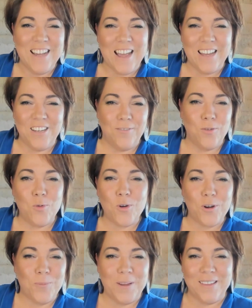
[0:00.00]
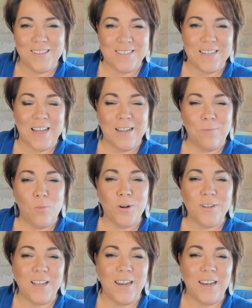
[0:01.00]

and you've all got to be the same. What it